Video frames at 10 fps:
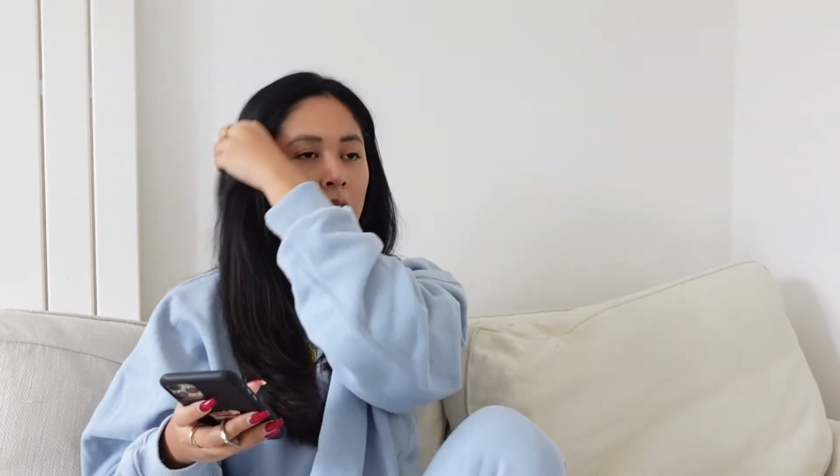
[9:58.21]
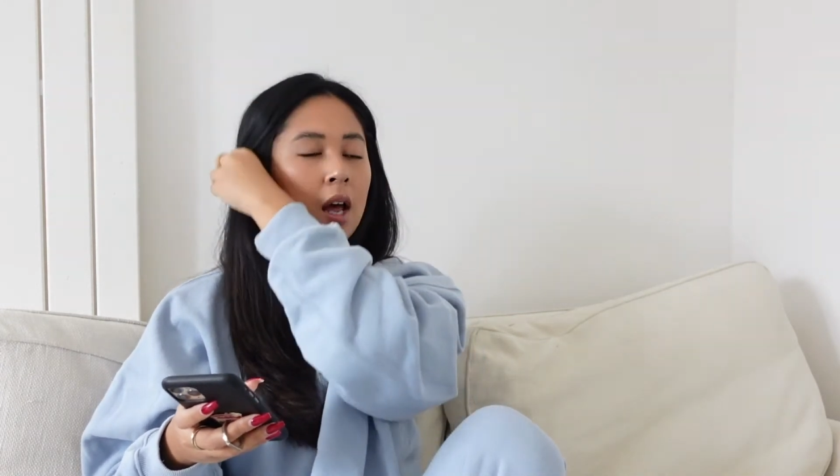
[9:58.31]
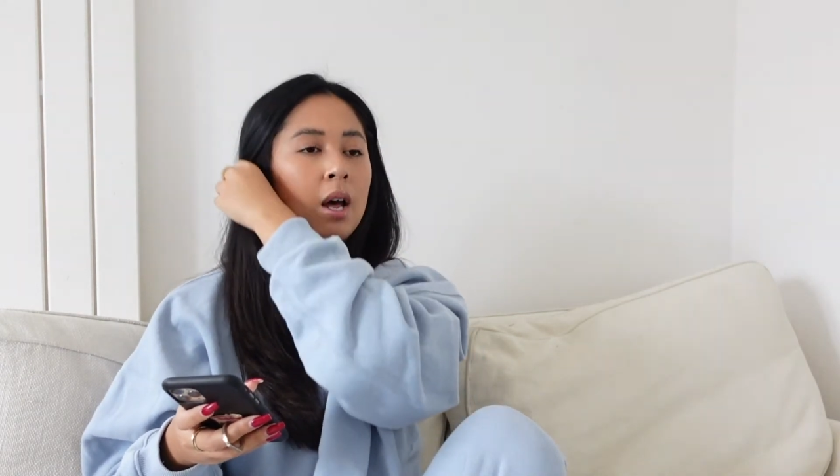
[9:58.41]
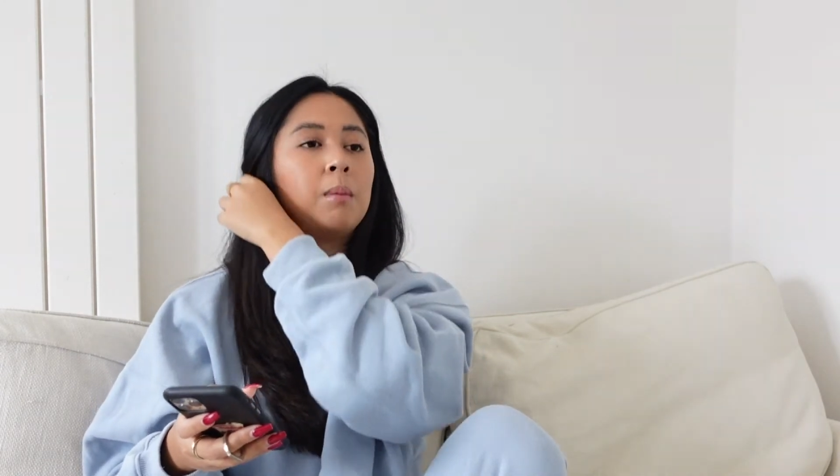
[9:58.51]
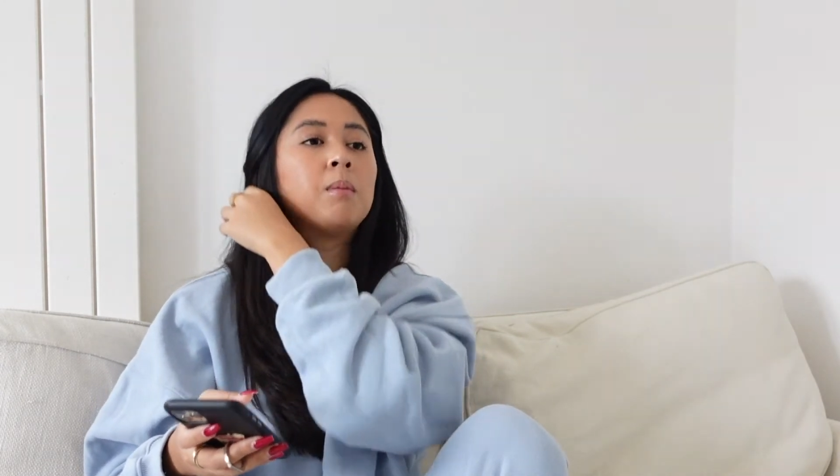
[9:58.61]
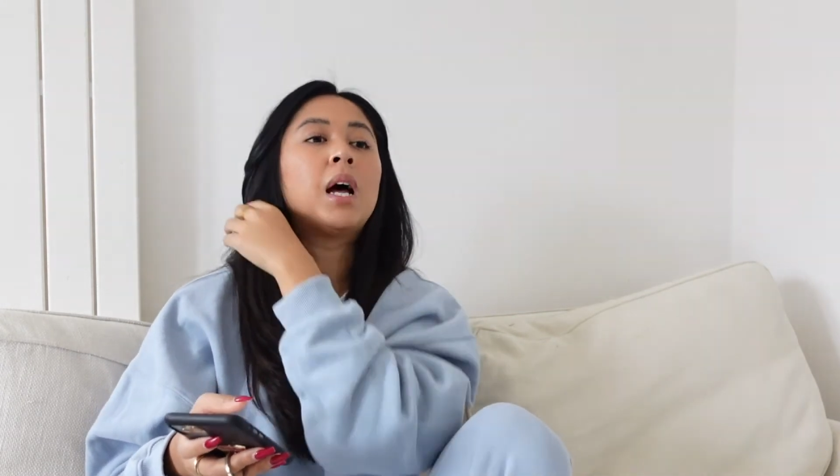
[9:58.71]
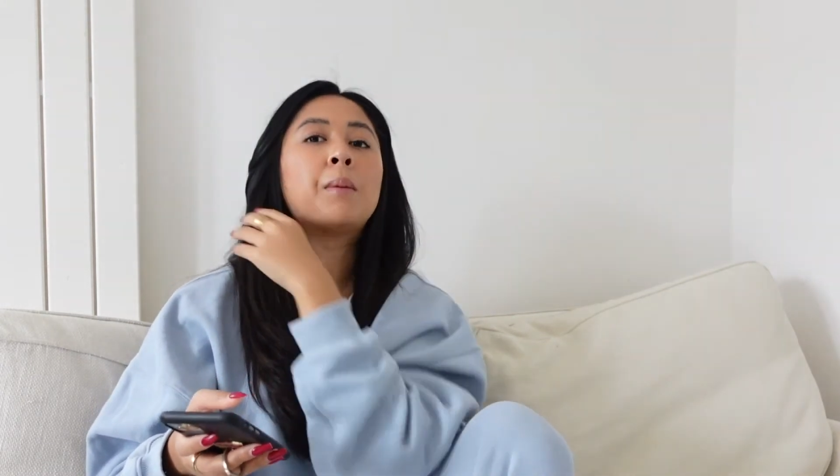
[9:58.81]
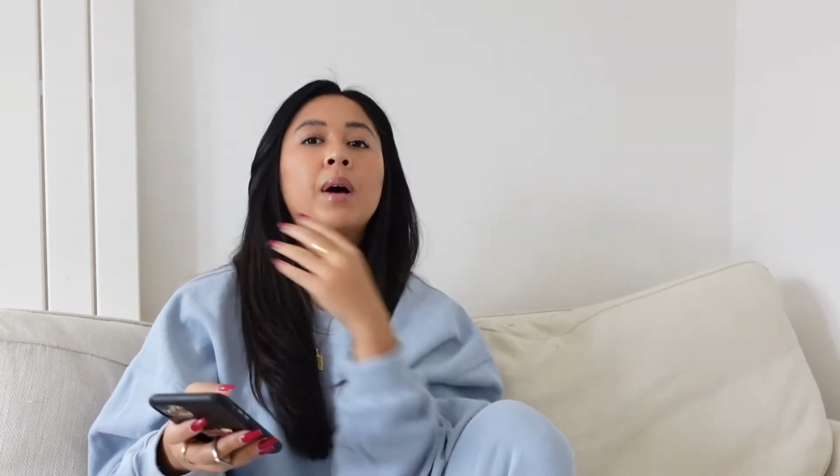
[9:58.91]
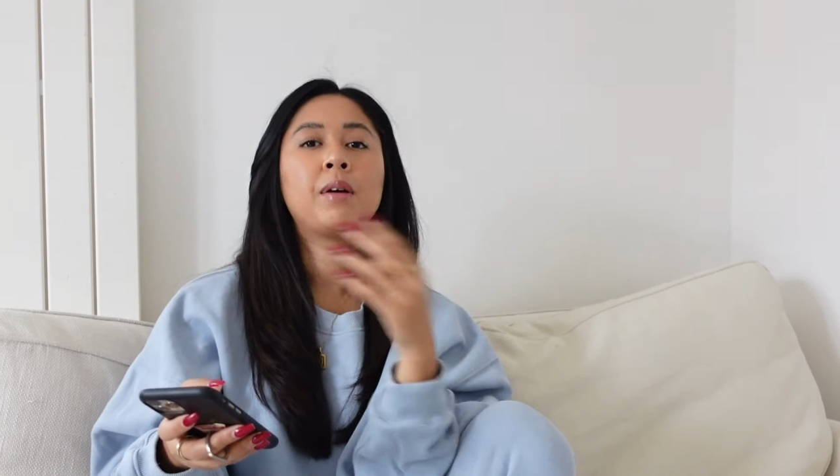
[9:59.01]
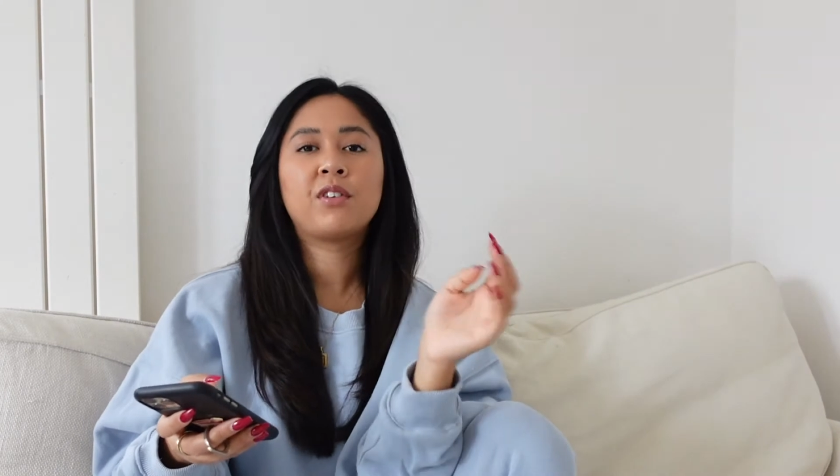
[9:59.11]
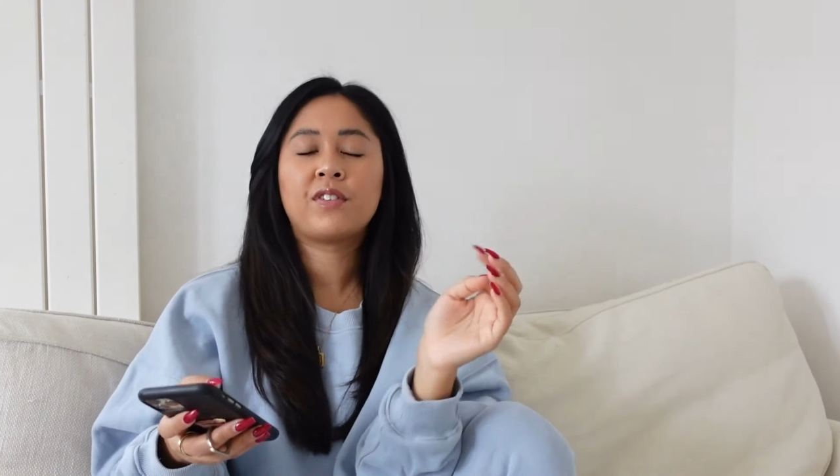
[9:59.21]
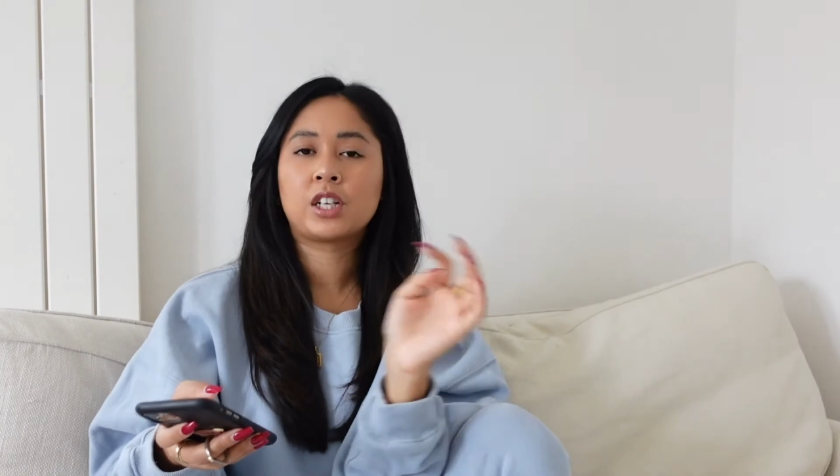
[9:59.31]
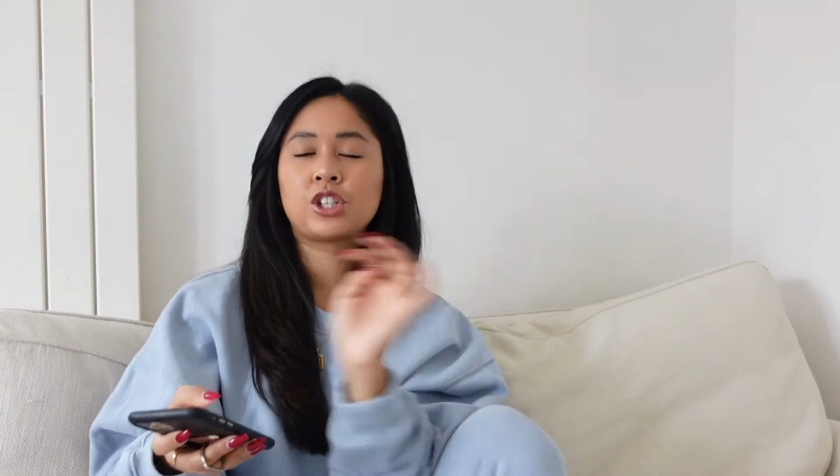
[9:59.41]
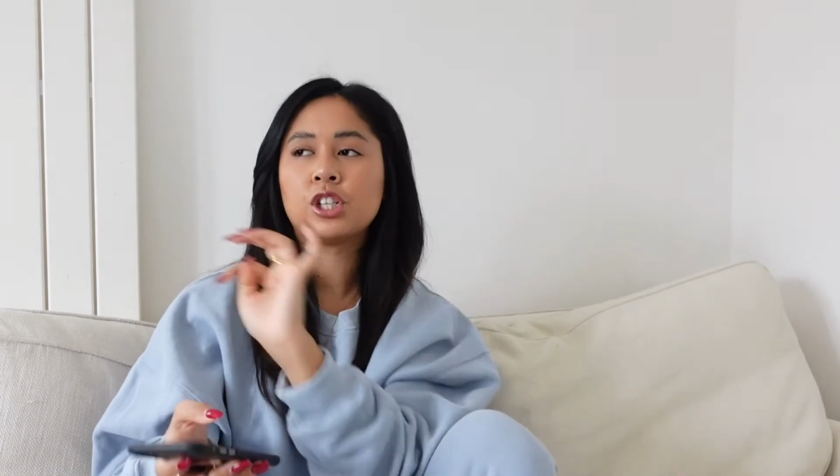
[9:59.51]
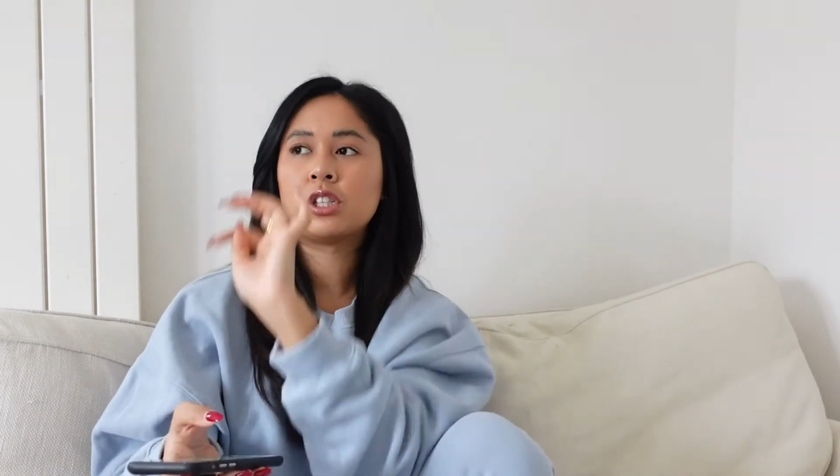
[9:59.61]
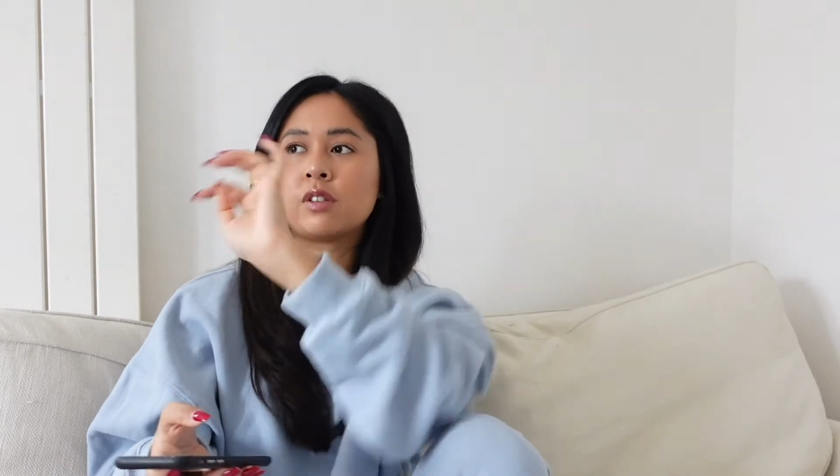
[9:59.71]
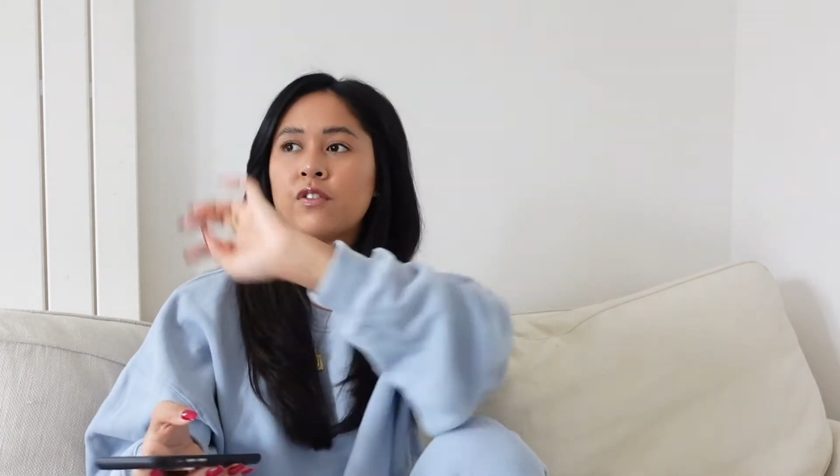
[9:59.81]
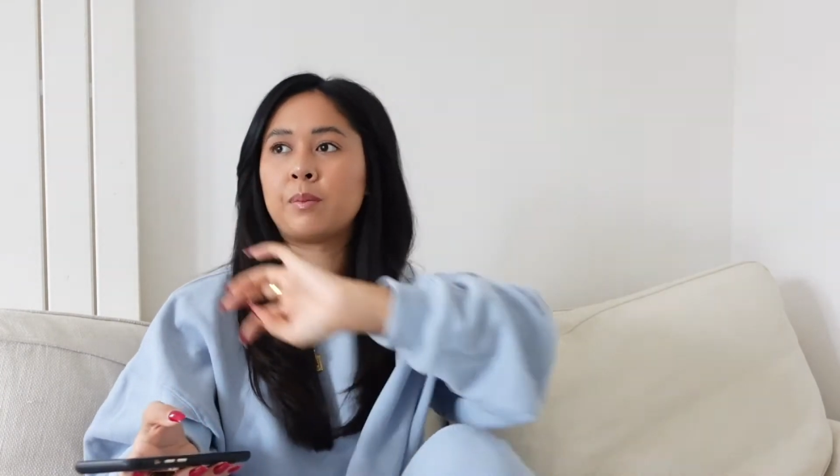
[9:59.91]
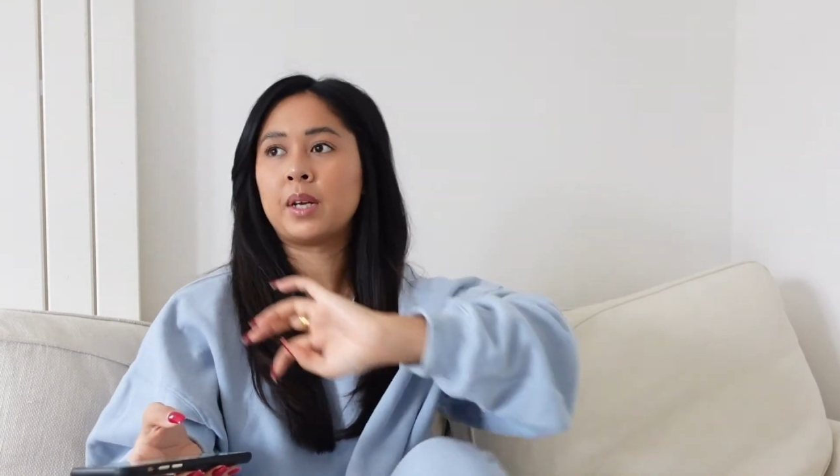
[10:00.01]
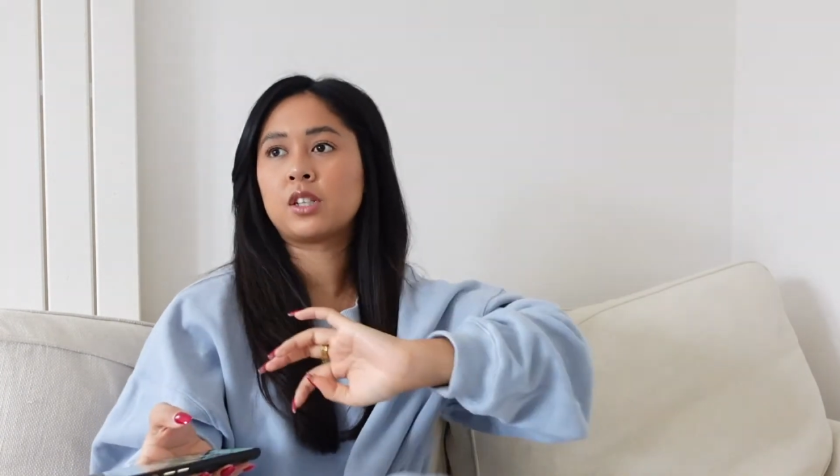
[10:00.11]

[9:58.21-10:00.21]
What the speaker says: And by imperfections, for me,